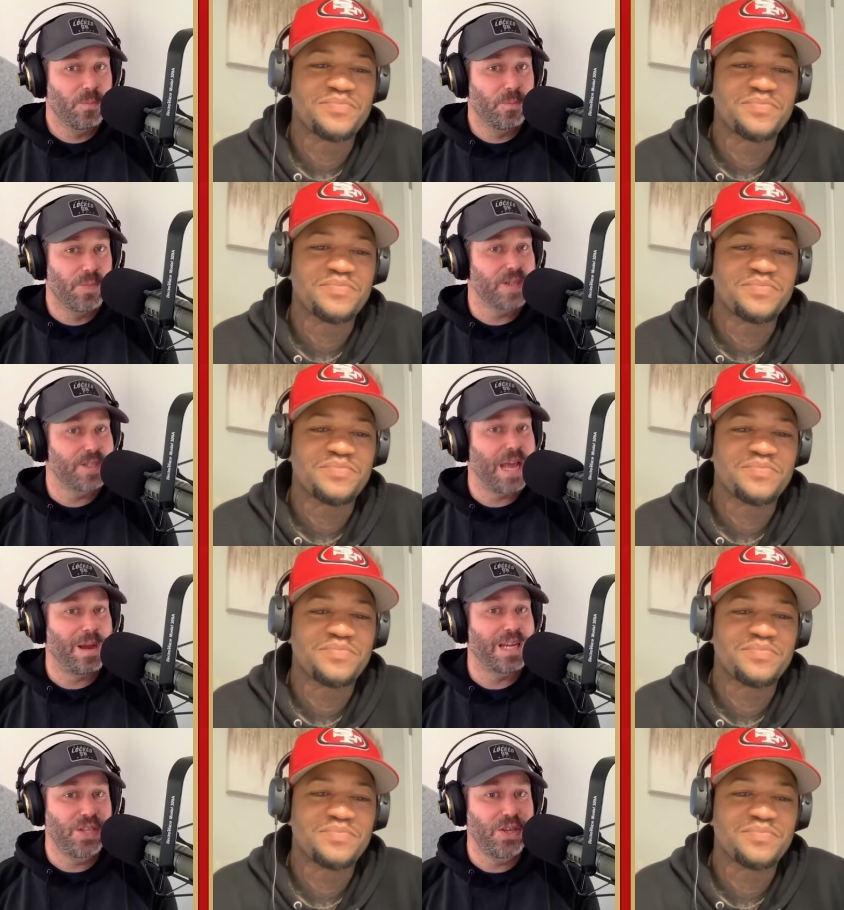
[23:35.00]
Speaker 1: they're
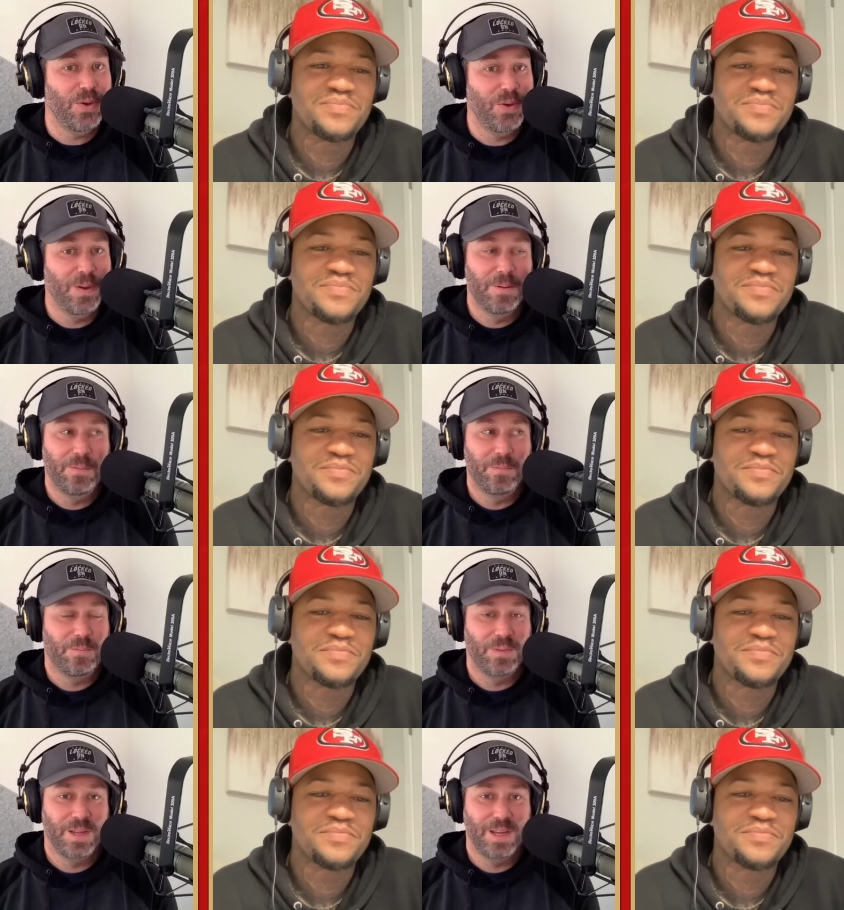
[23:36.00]
down by two.
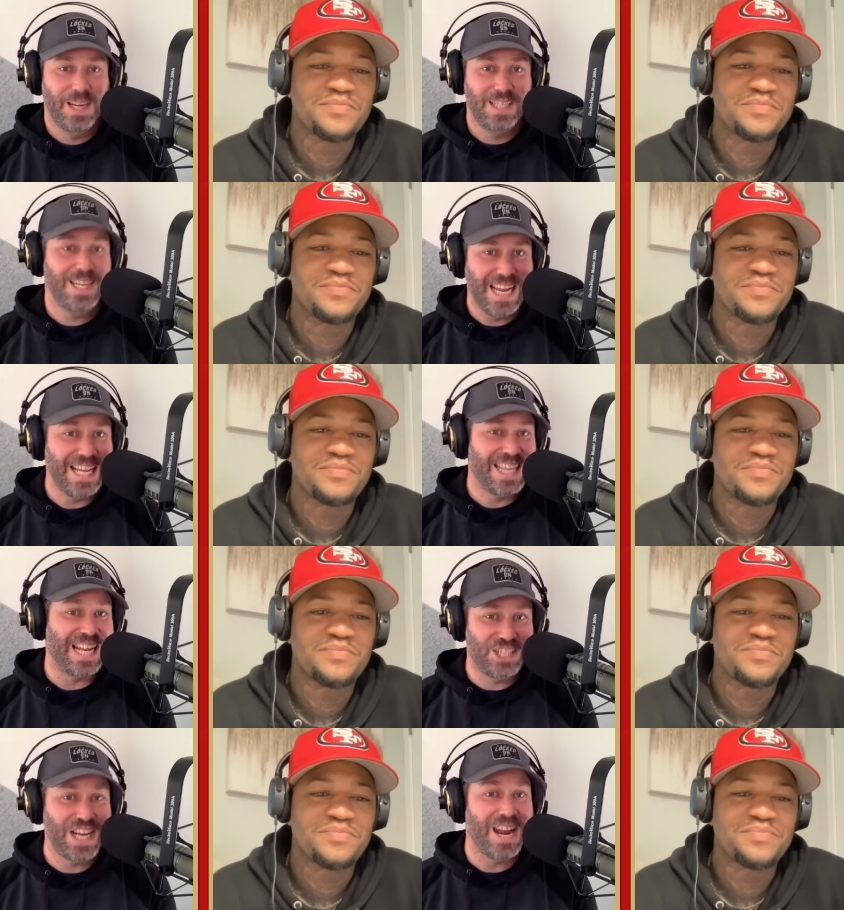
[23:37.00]
He's going to hit
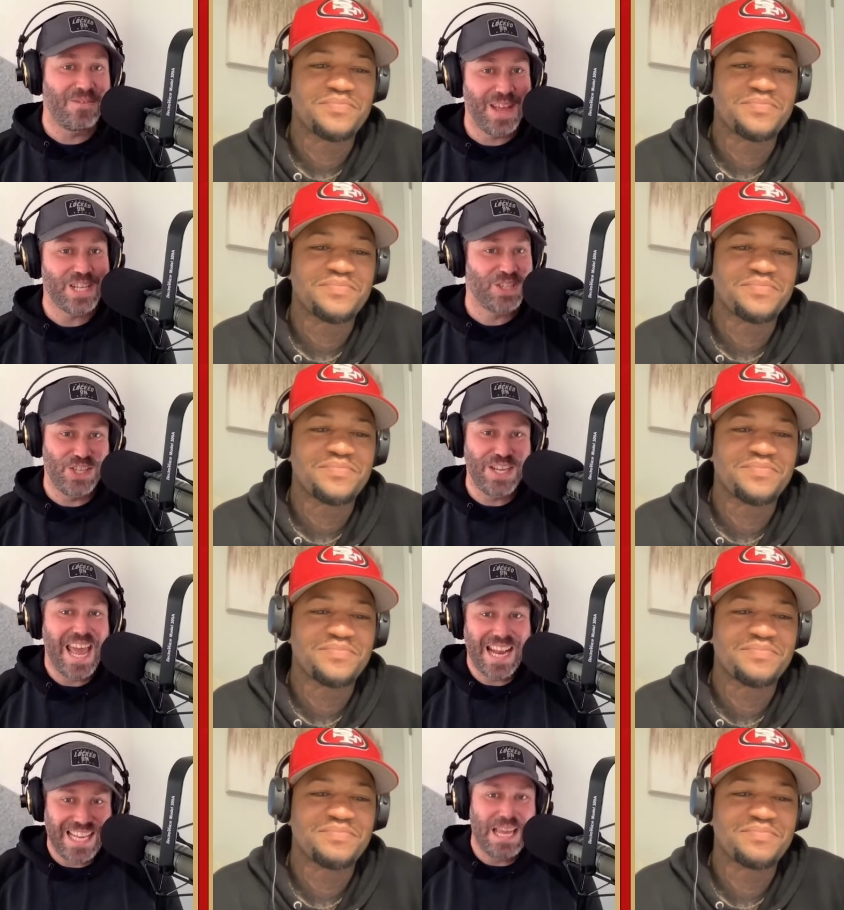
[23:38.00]
that shot eventually. You
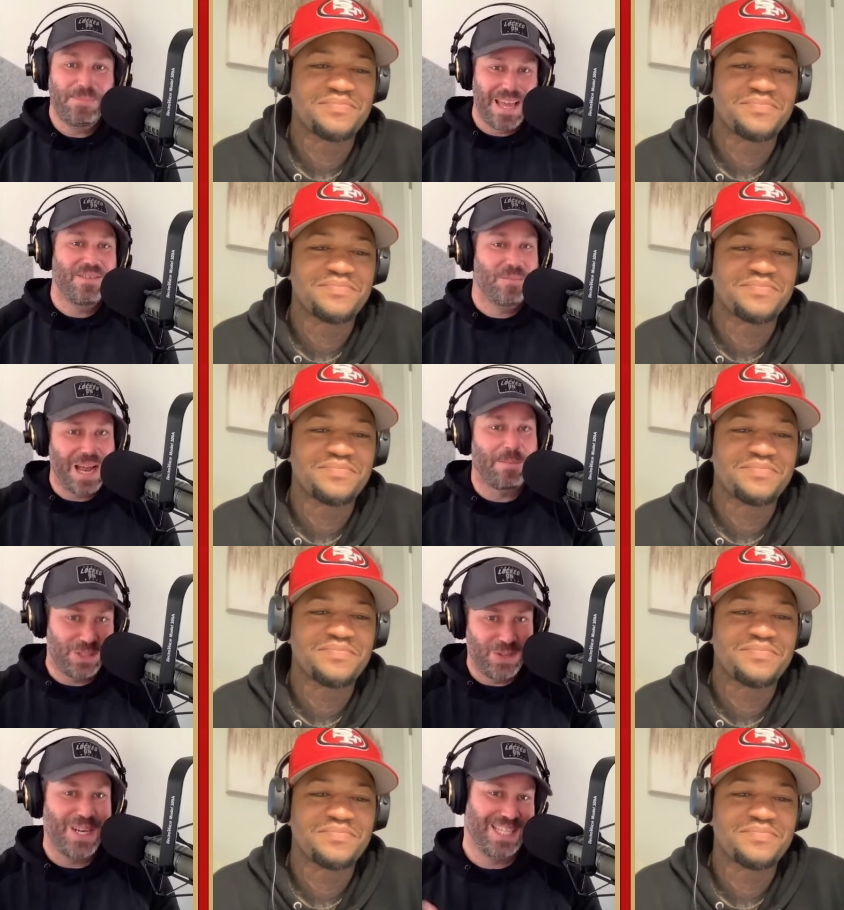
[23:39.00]
can't keep giving him the
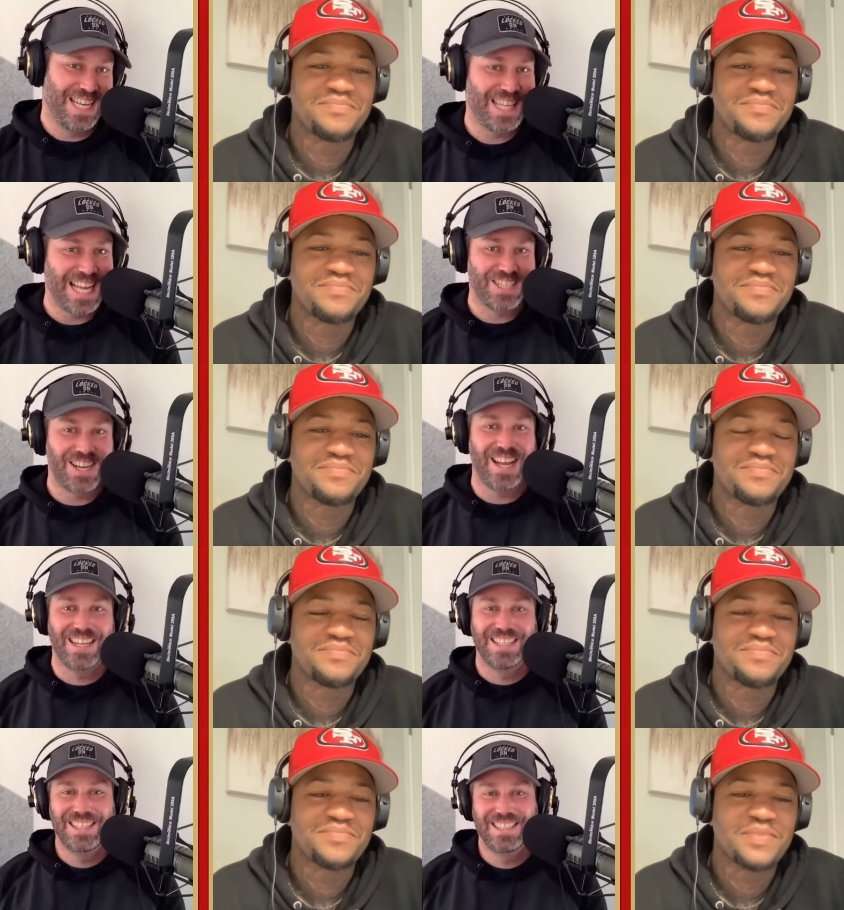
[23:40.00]
opportunities to
Speaker 2: hit that
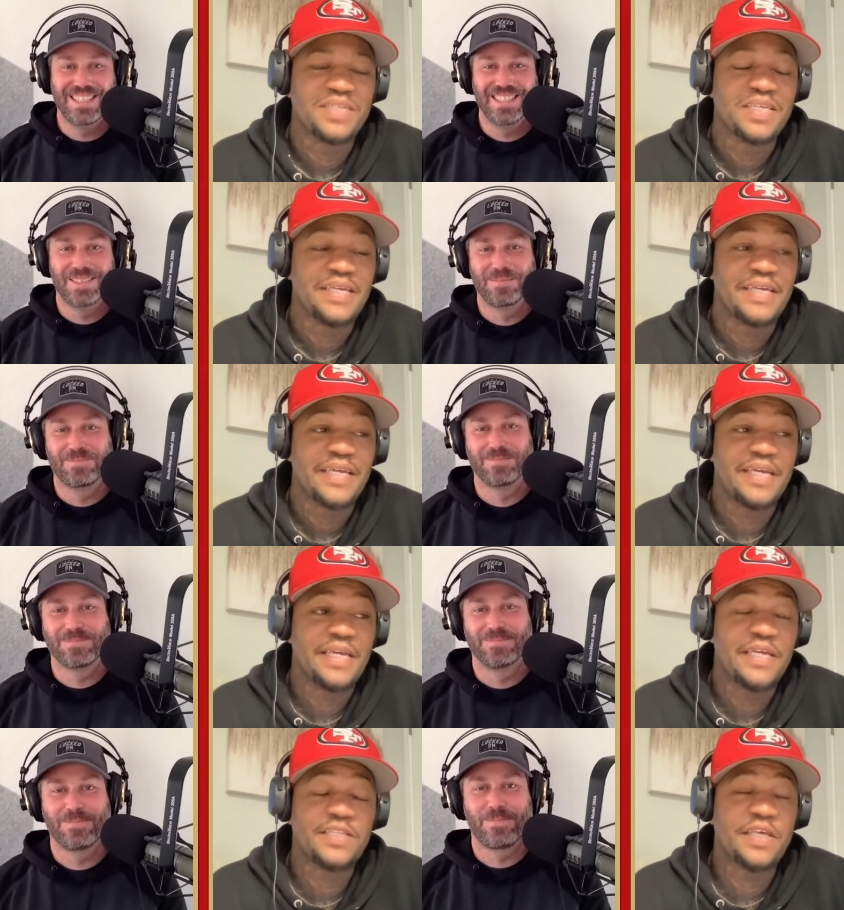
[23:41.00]
shot.
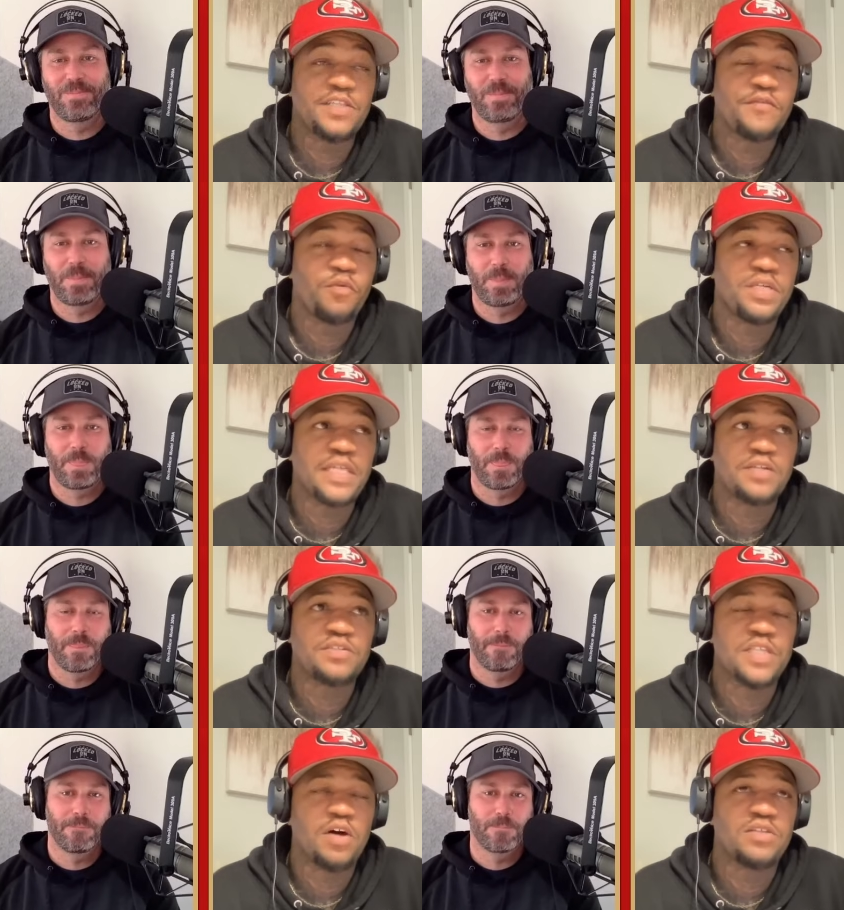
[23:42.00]
And and the
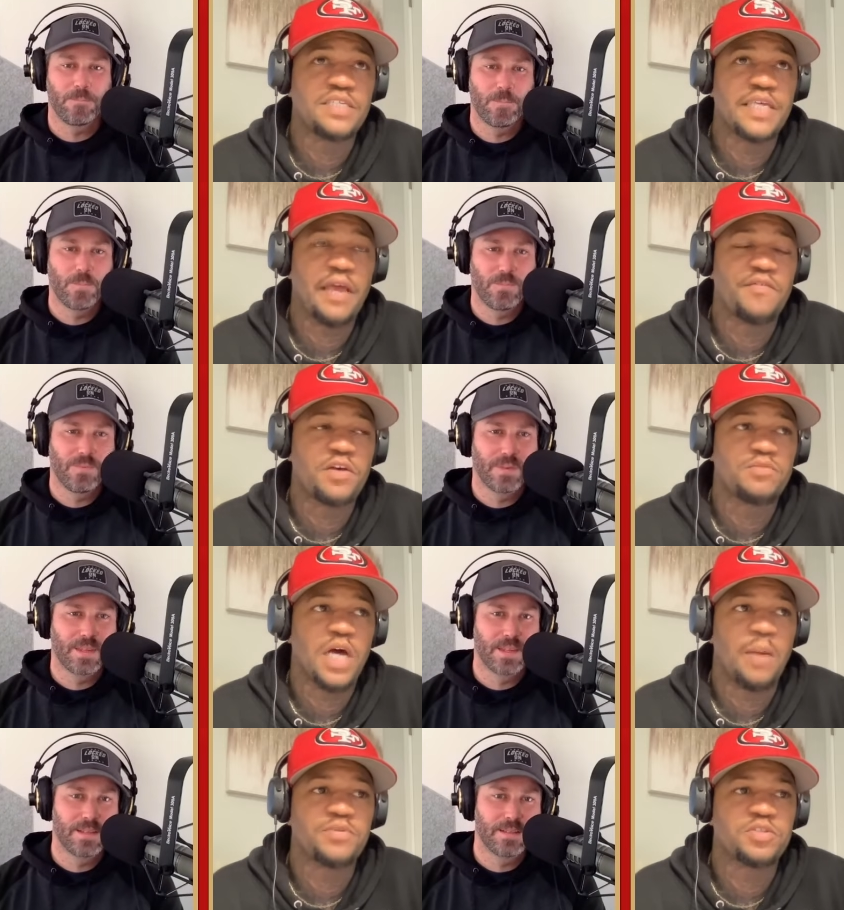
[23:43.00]
49ers not only gave him
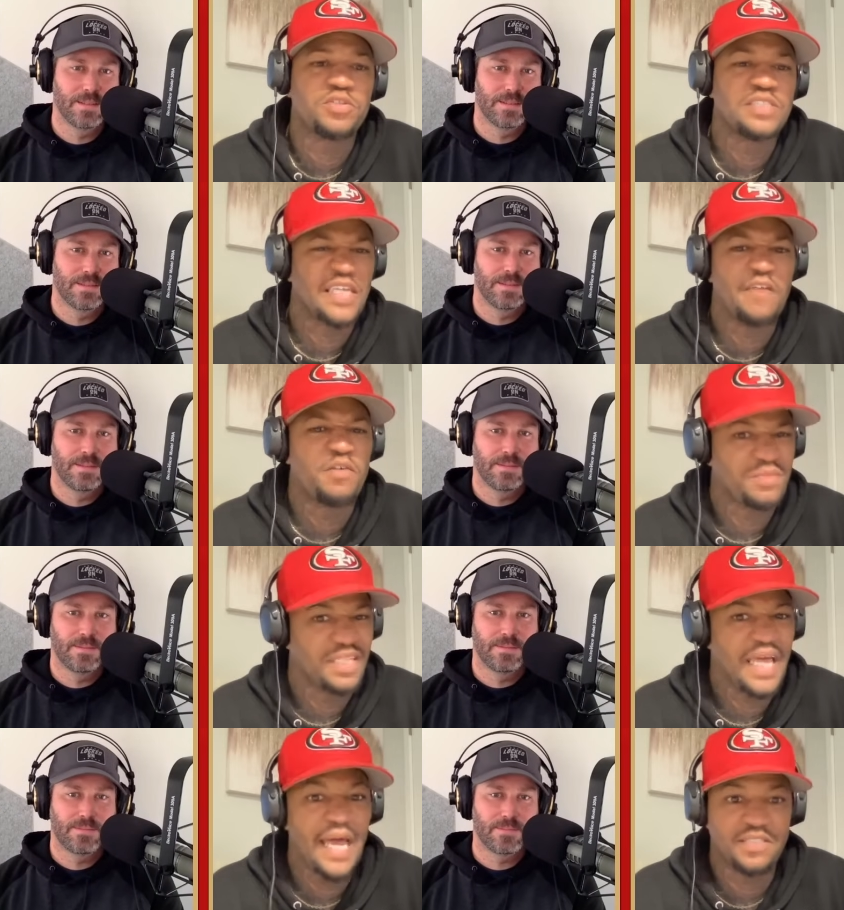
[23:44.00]
the opportunities, they gave him
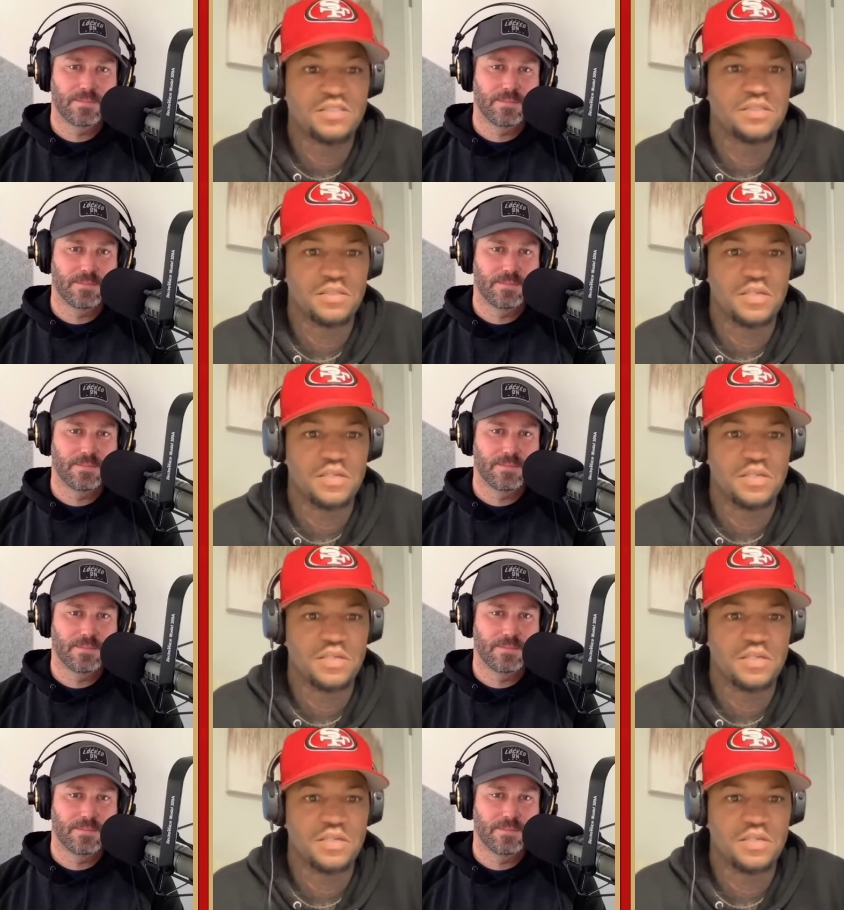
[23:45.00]
the last